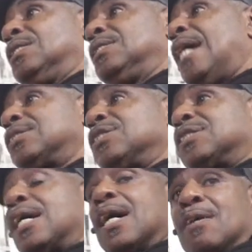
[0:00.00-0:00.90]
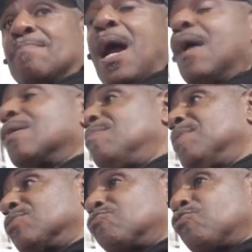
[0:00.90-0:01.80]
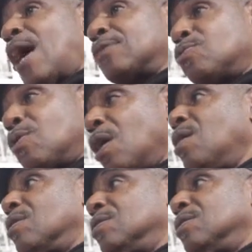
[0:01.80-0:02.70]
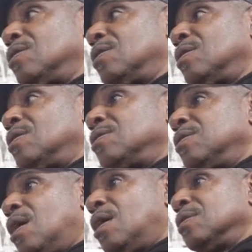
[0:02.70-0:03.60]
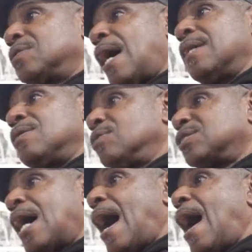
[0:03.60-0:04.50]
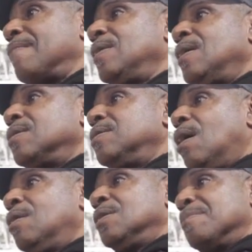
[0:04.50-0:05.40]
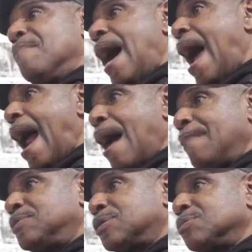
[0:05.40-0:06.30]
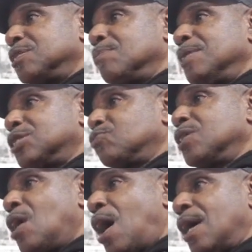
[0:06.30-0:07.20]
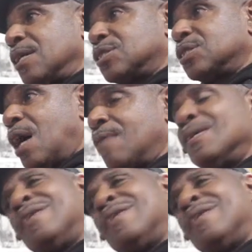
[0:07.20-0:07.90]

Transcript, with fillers: Not just here in America, but throughout the world. You know, there ain't no job. You know, the Arabs with the mystery guard and stuff,